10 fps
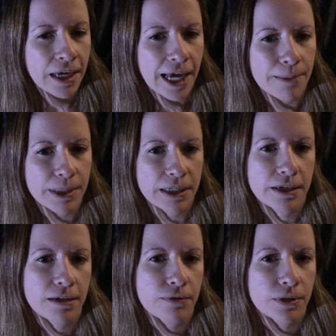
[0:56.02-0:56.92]
I'm going to
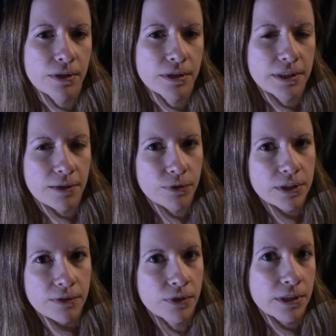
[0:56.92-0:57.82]
cover several
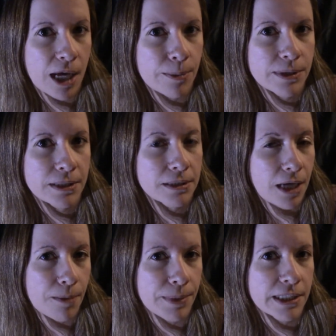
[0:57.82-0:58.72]
different top
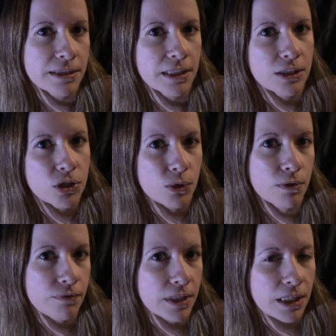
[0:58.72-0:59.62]
topics in
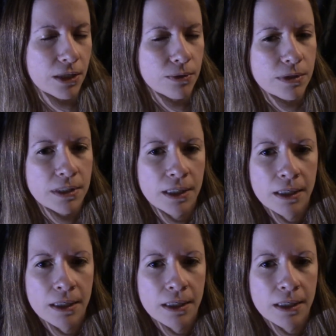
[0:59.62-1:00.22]
short videos.